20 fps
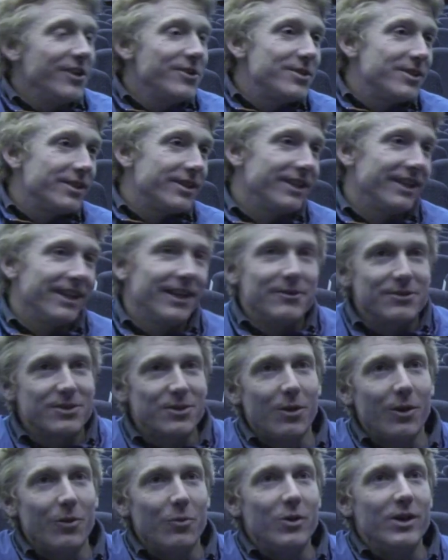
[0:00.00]
used to think I was
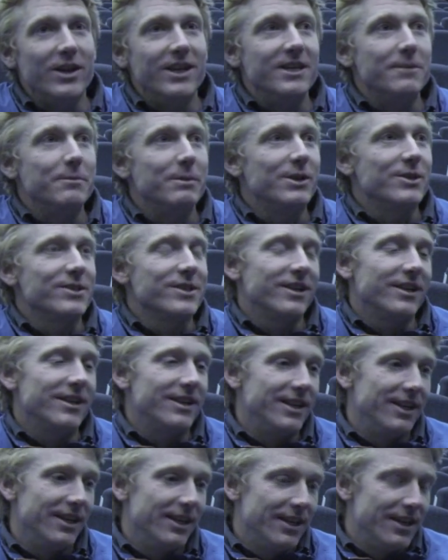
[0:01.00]
quite weird because
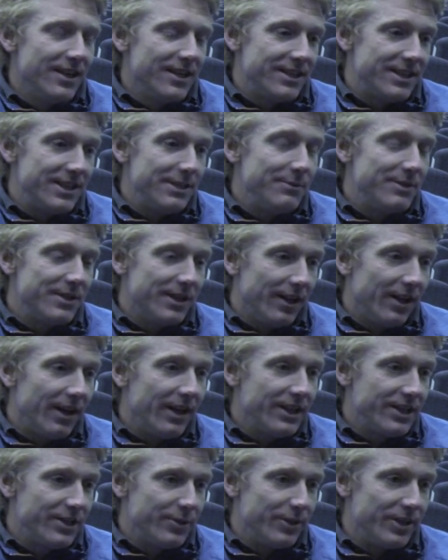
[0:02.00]
I seem to
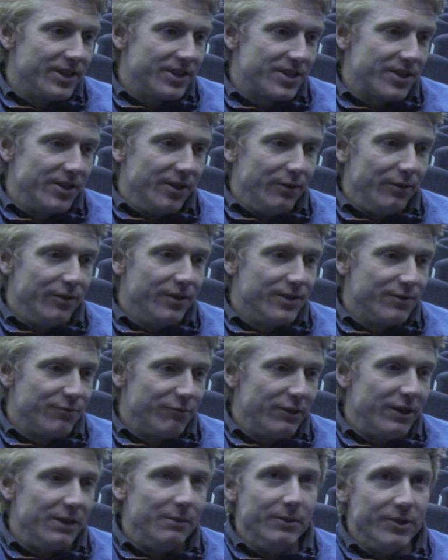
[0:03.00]
like doing stuff that's
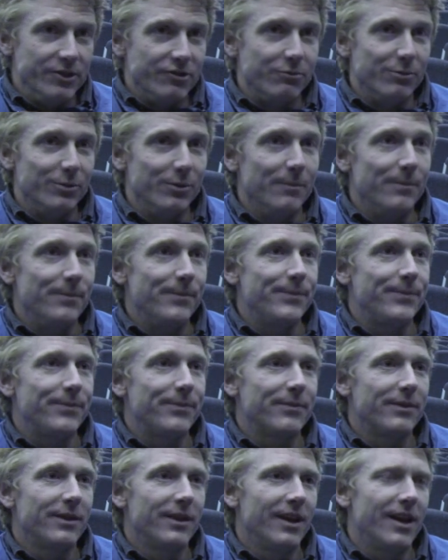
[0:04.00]
really miserable,
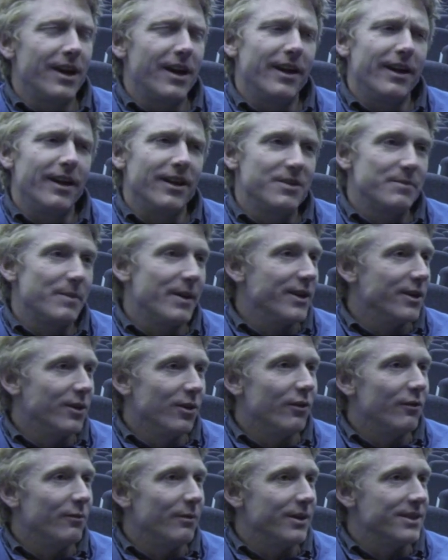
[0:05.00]
and I spend a
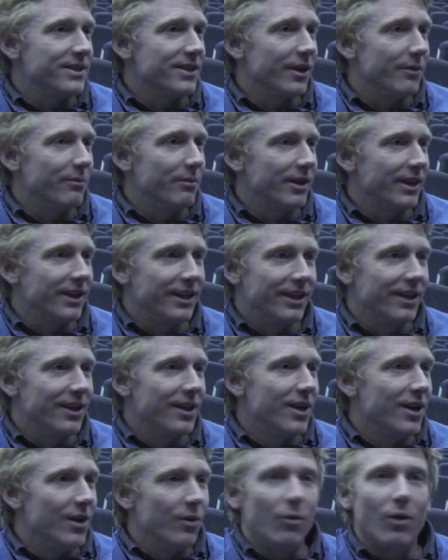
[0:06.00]
lot of my time thinking,
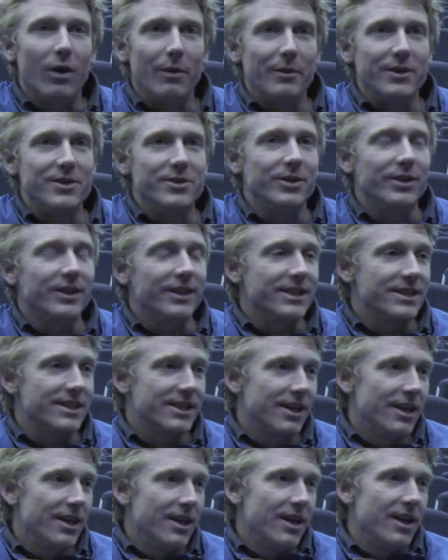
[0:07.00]
why am I doing this?
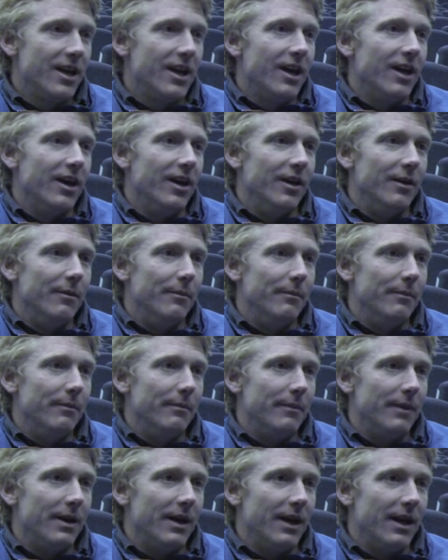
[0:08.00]

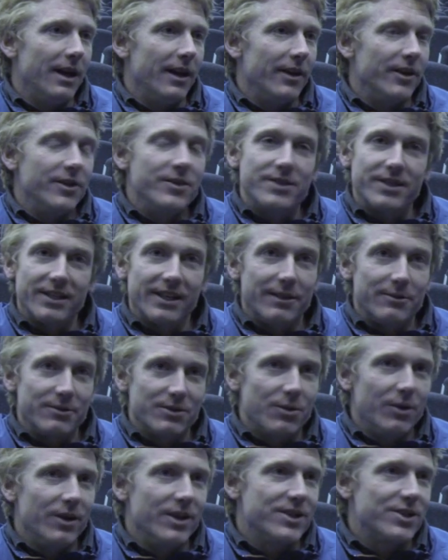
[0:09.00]
And I used to think that was
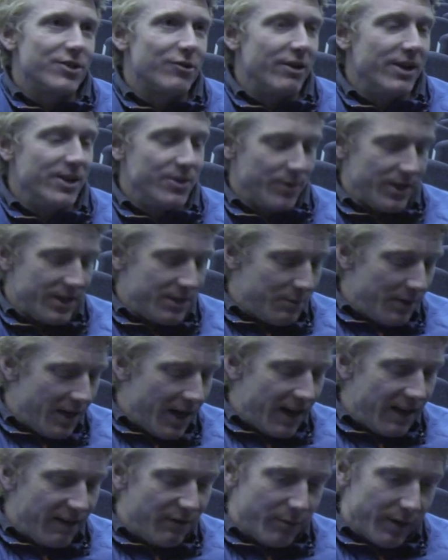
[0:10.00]
quite a strange way to
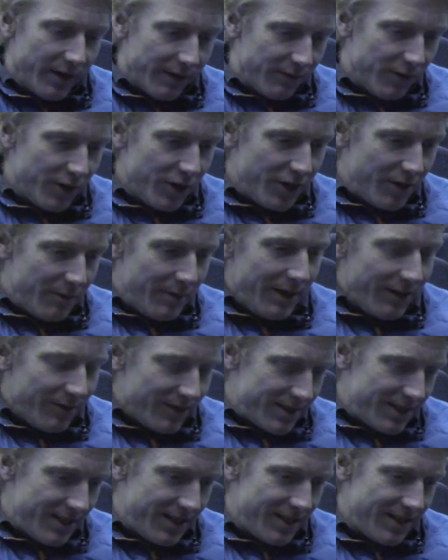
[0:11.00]
behave, but I've learnt
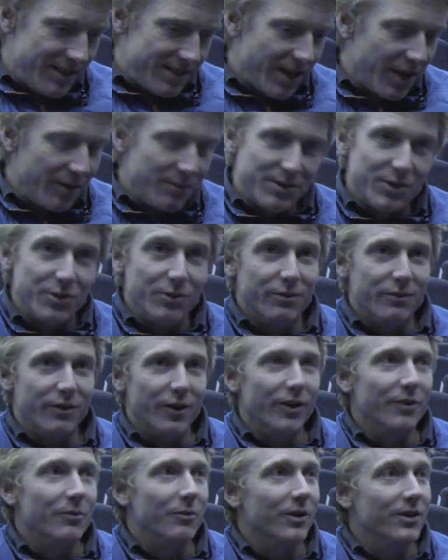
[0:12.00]
about type 2
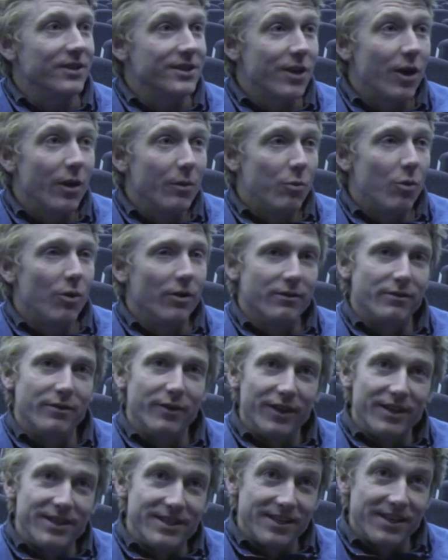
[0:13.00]
fun. Well, type 1
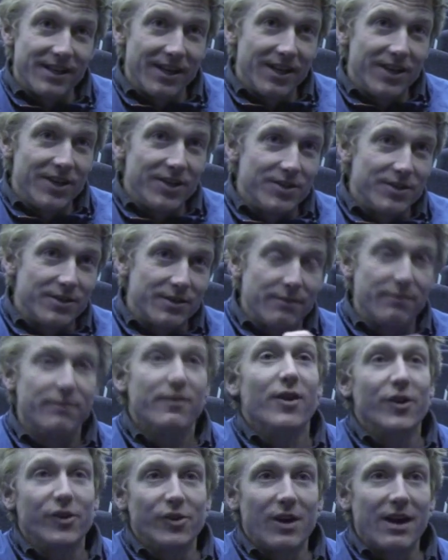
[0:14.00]
fun is just the
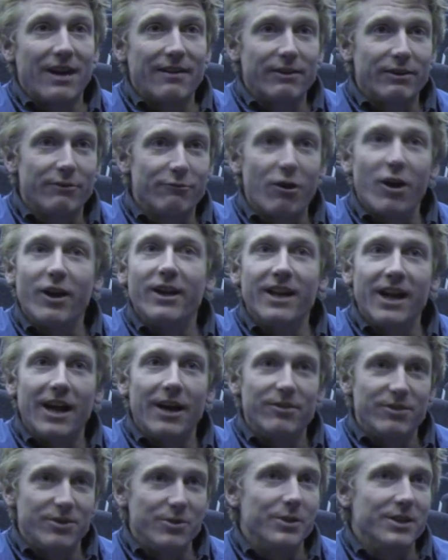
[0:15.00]
fun you're having right
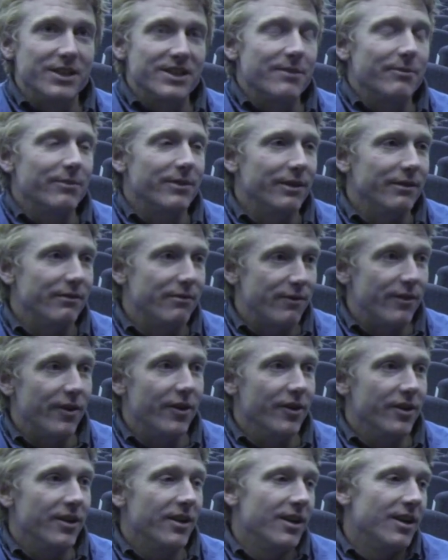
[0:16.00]
now, doing something
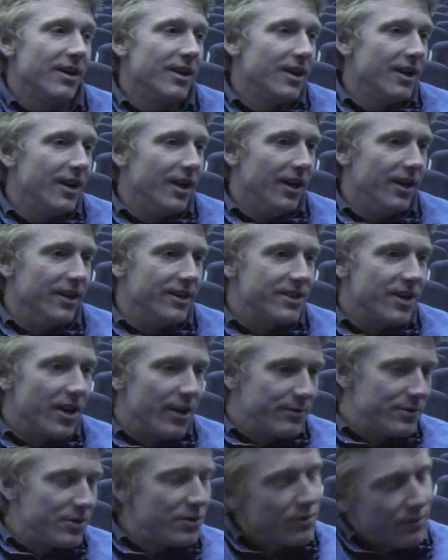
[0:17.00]
fun.
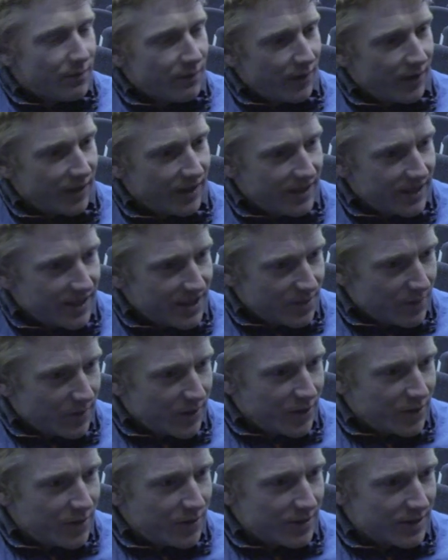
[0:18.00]
Type 2 fun is when
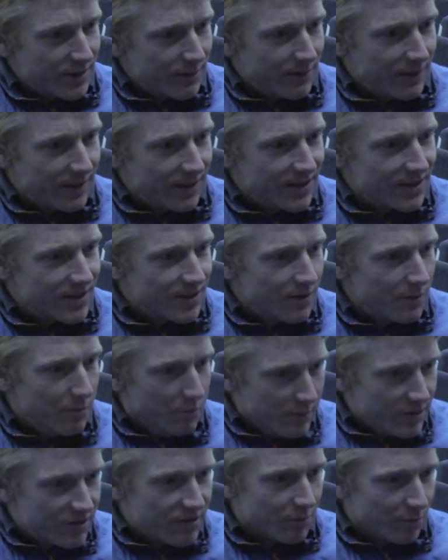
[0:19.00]
you do something that's
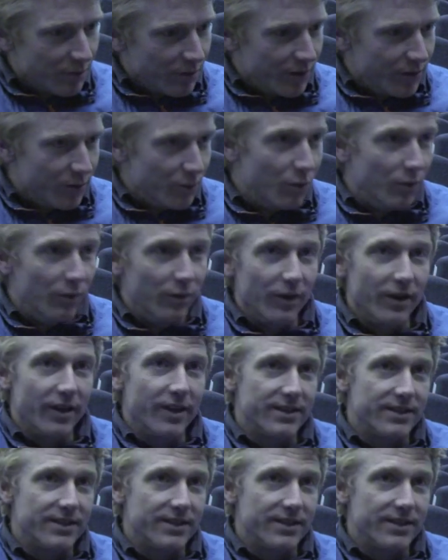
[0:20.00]
miserable and awful at the